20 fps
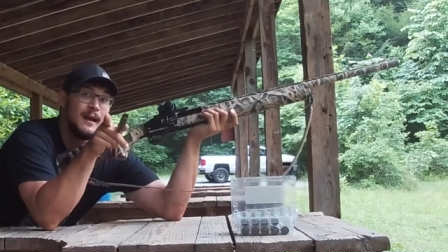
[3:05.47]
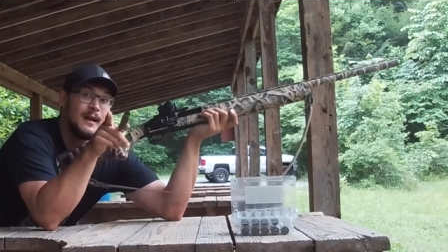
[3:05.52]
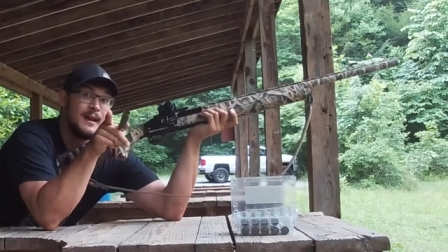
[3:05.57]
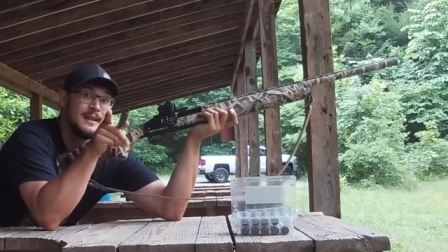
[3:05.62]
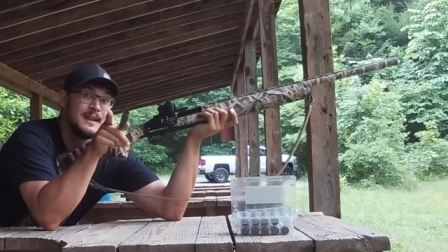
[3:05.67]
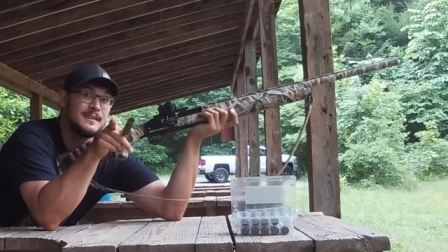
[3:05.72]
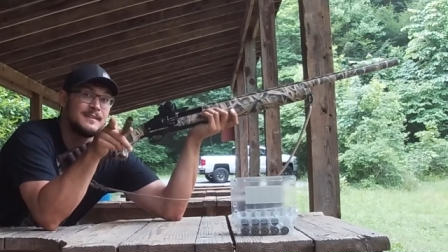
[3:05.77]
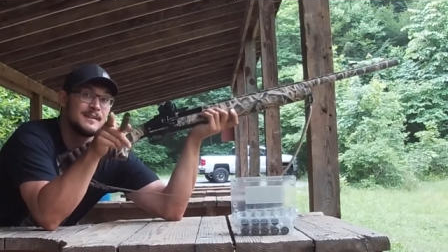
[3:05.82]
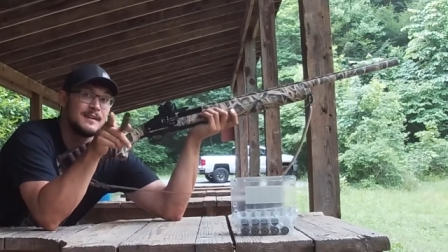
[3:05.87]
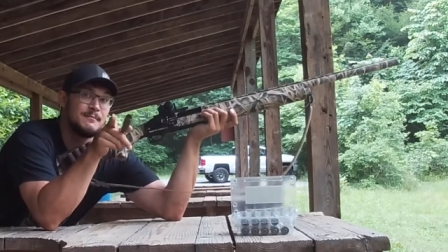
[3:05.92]
An
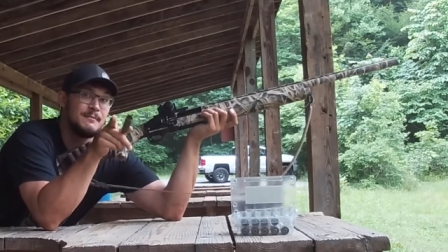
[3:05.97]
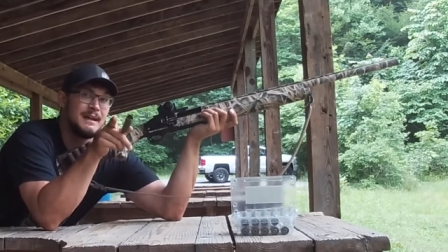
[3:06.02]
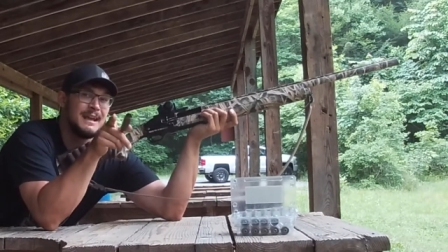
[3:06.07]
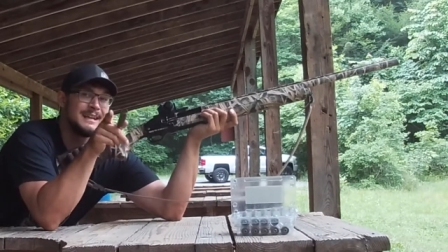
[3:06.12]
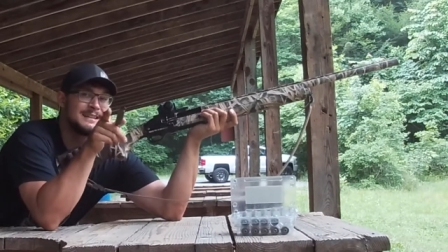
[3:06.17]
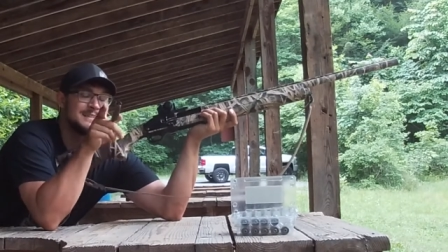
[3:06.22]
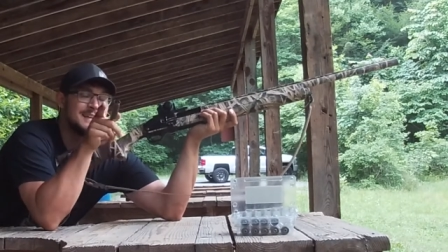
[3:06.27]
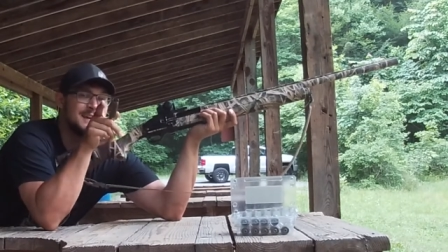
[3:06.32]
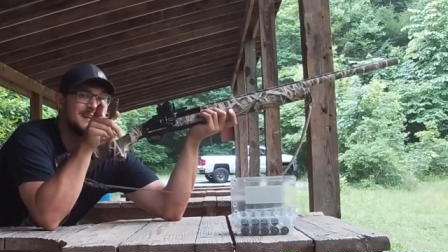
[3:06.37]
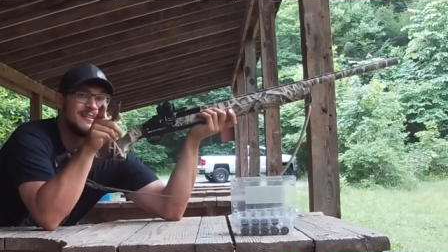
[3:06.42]
Ithaca
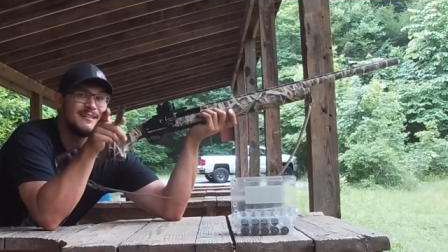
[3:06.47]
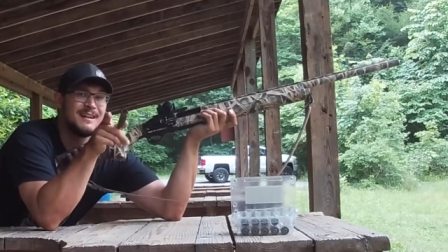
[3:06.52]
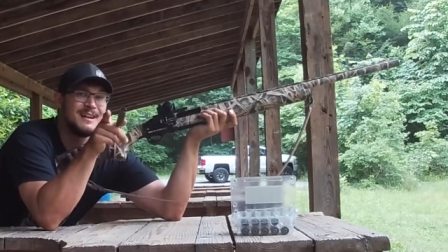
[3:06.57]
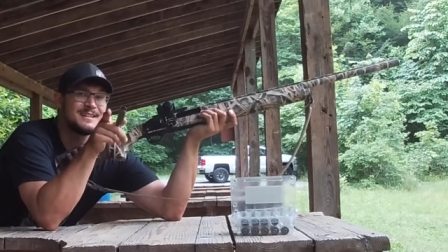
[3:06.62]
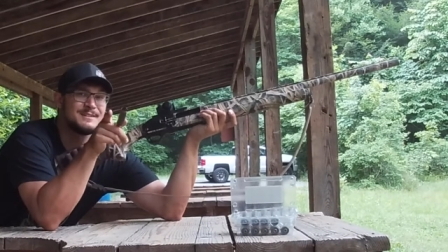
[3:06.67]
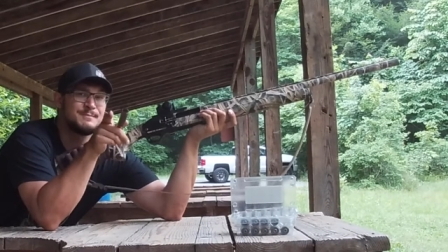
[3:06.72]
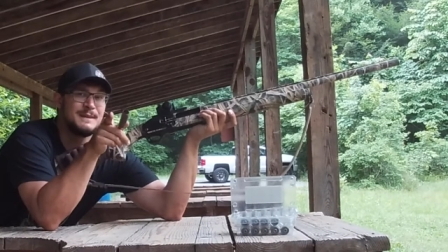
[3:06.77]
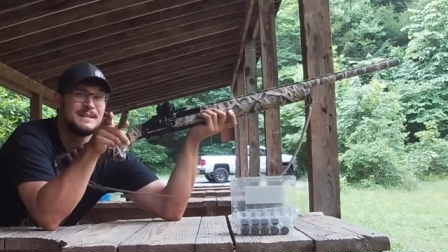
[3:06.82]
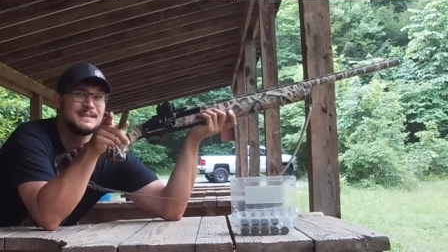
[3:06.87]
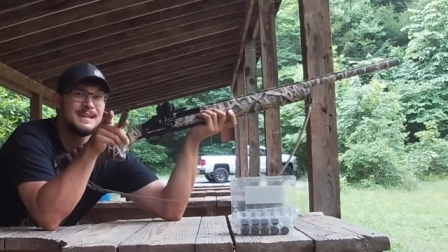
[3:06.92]
Mag 10 or an
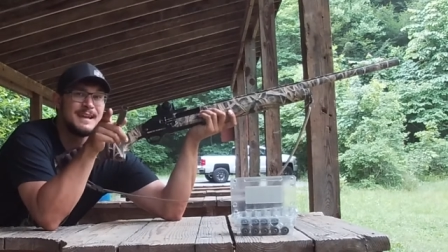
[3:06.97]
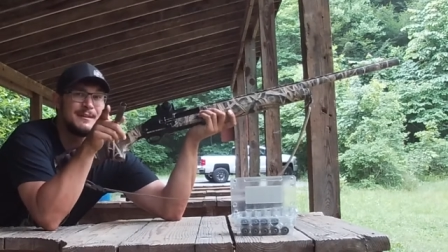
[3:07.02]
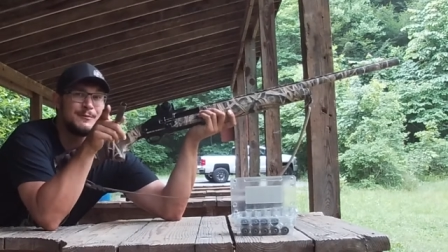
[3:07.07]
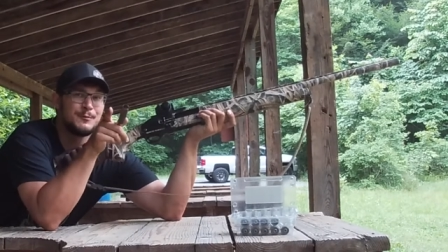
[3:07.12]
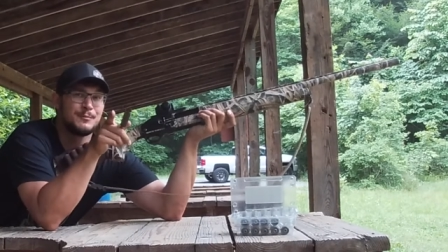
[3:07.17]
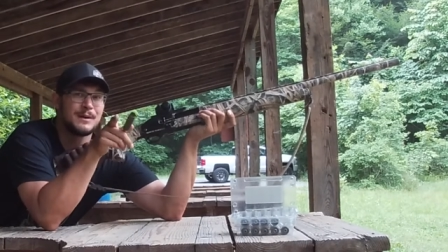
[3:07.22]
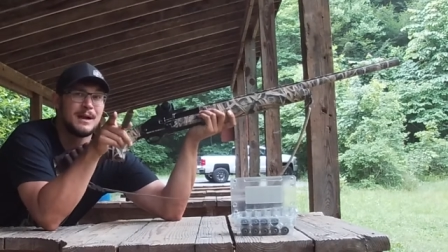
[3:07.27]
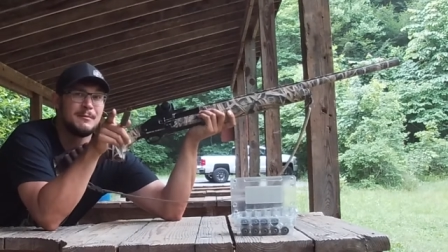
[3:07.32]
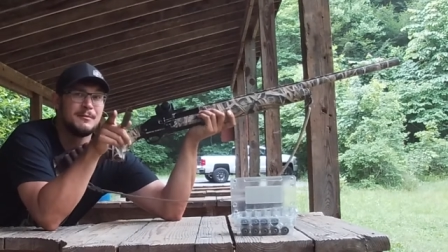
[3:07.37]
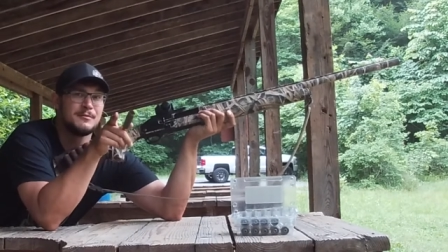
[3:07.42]
SP10 will
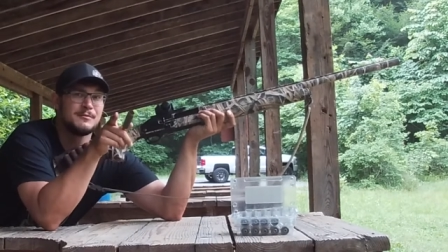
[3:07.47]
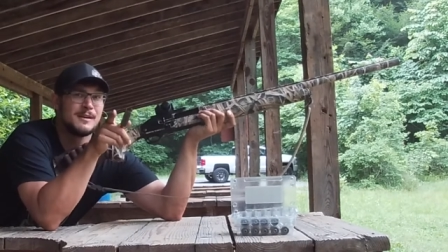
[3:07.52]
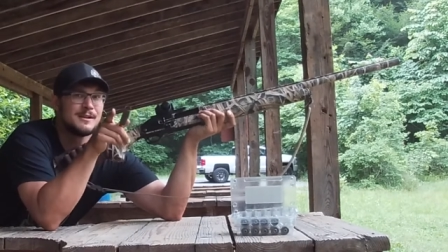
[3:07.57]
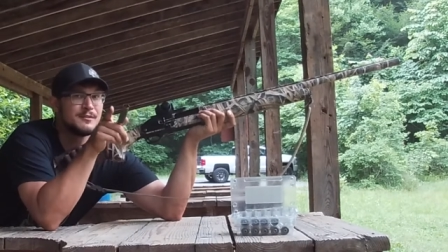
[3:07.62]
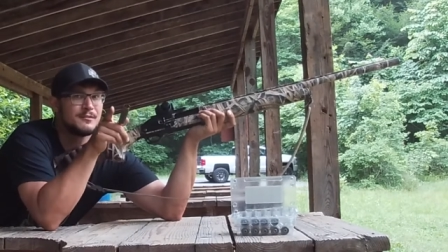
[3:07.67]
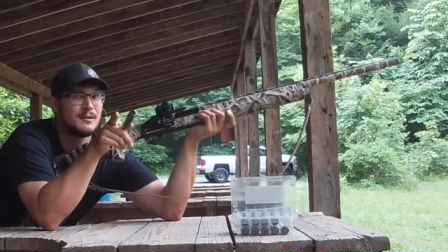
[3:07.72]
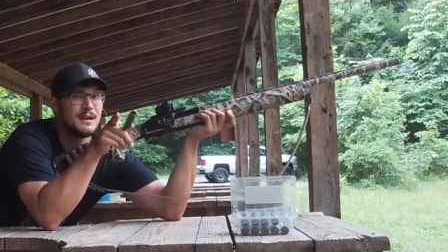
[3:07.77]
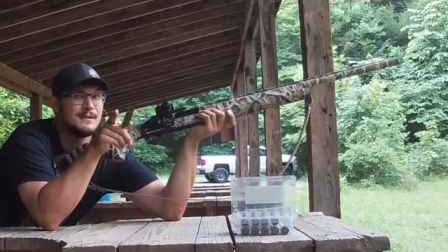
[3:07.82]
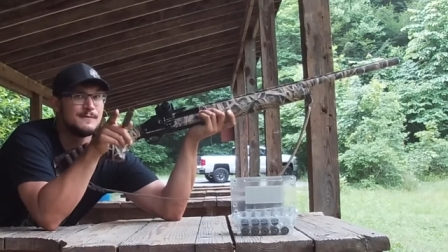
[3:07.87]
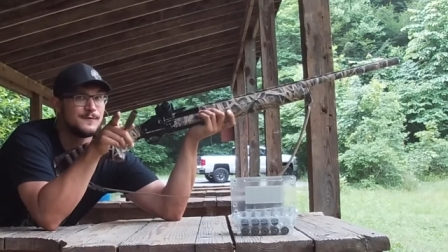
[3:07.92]
probably run
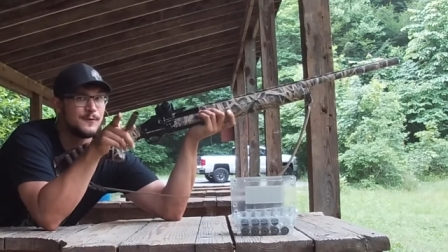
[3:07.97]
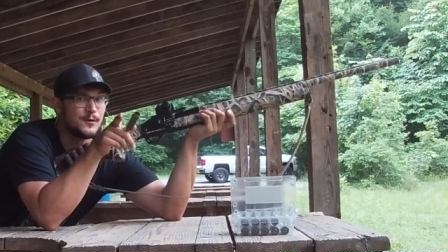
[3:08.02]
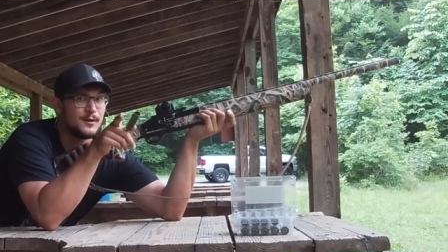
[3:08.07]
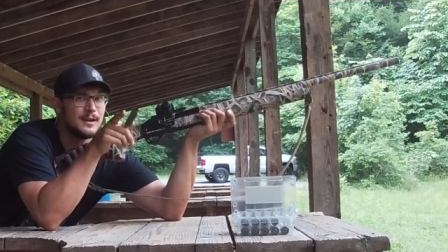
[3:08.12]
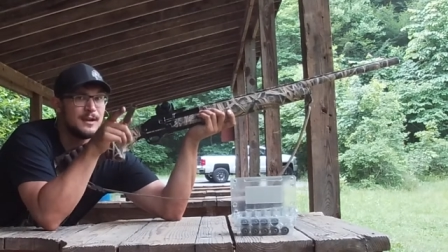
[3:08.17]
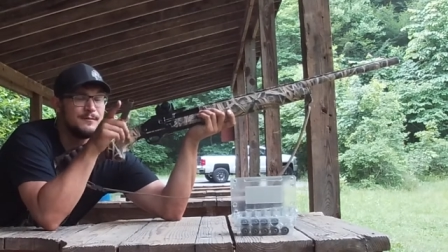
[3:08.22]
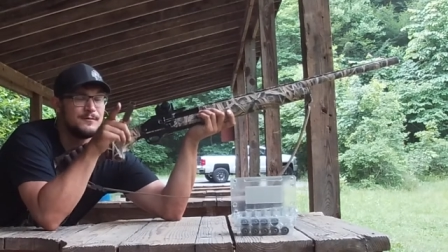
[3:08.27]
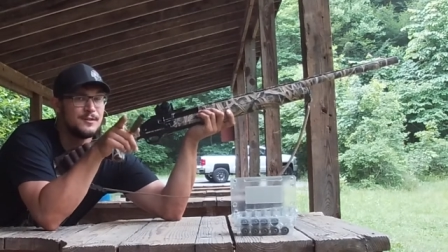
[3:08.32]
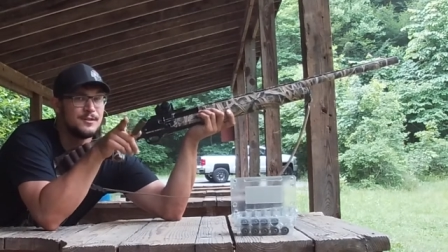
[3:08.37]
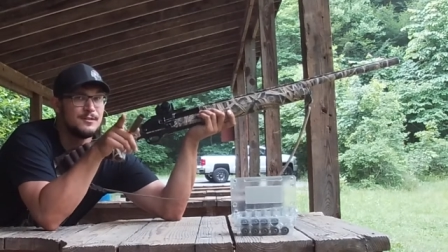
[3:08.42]
great for
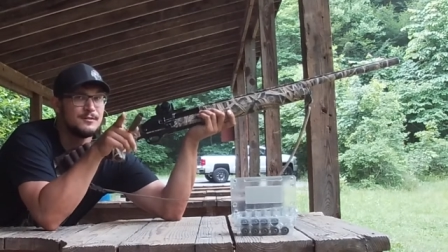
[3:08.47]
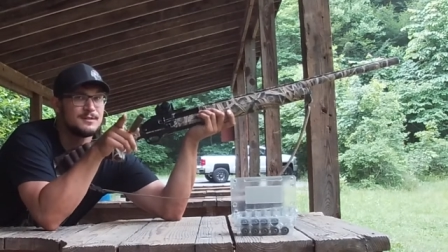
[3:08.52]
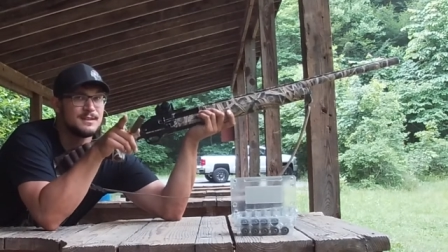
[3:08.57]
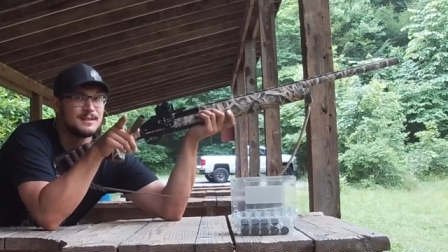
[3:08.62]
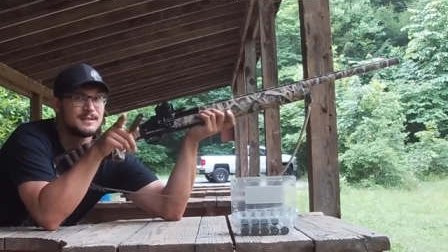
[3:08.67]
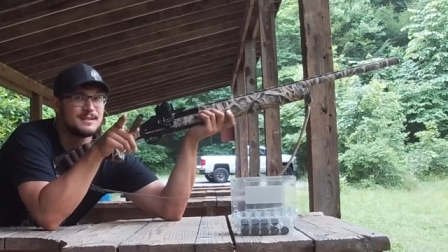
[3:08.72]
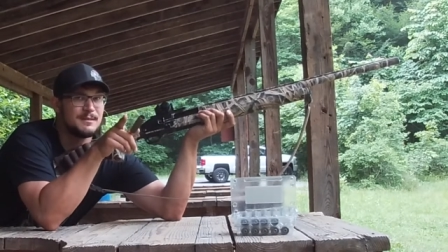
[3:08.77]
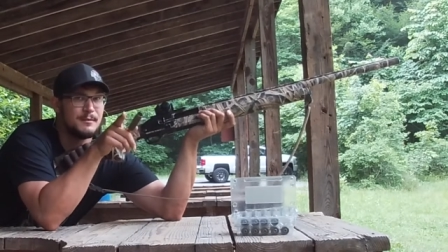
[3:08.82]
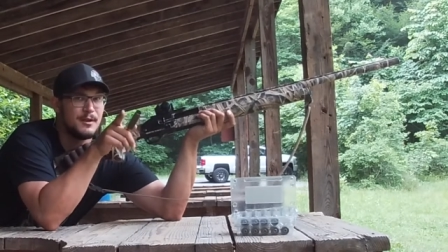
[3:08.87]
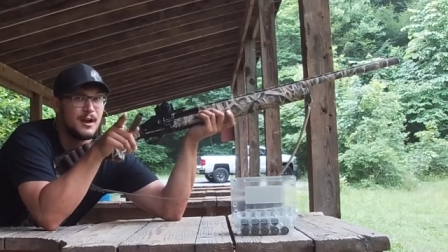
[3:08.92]
you if you're using a
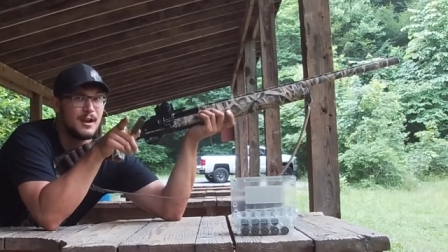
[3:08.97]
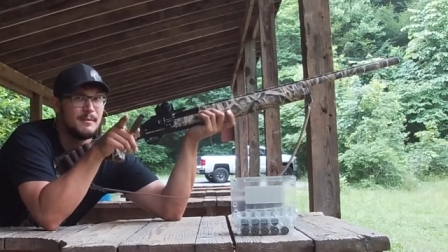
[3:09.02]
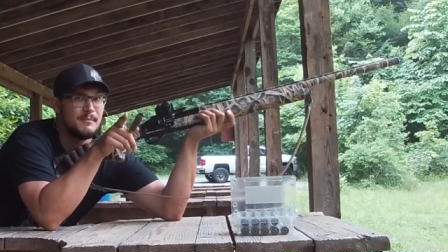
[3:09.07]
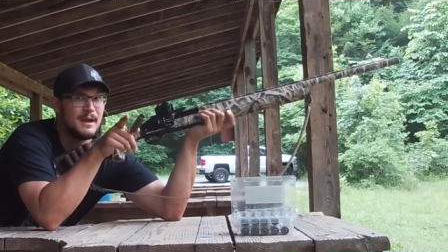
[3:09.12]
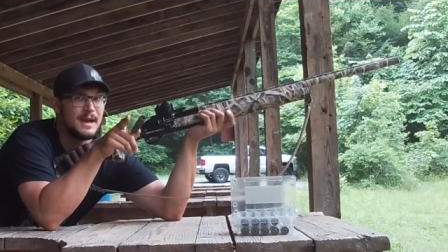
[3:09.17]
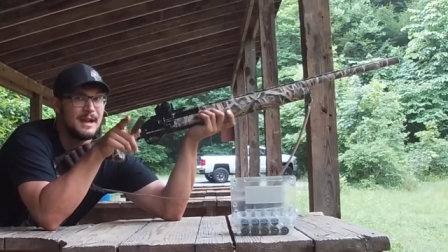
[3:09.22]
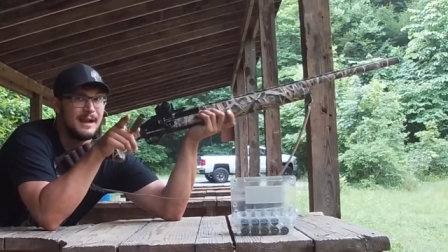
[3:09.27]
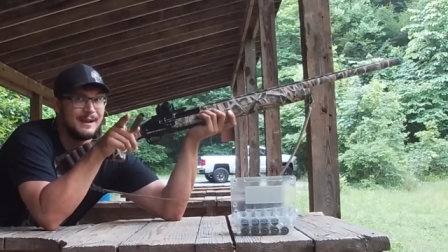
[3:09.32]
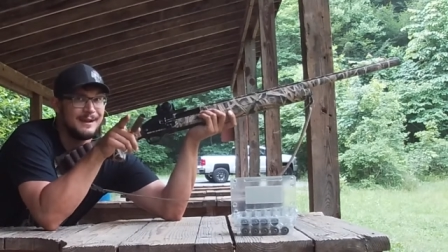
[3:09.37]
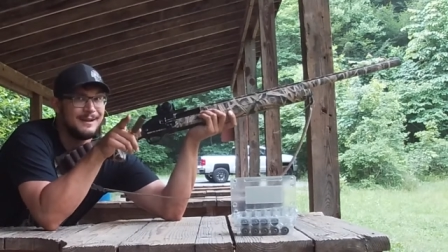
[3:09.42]

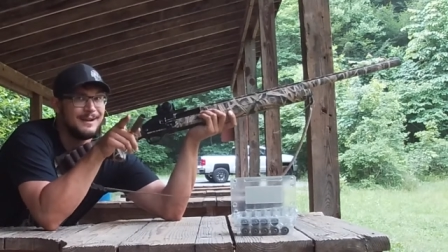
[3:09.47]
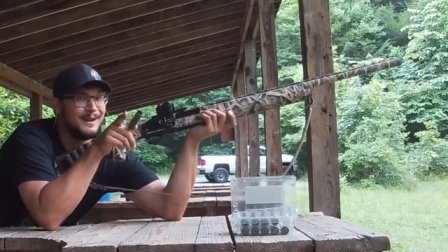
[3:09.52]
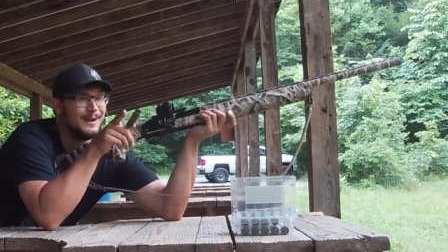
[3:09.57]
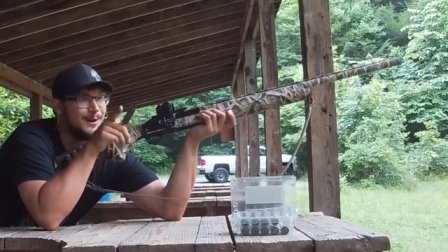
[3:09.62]
semi-automatic,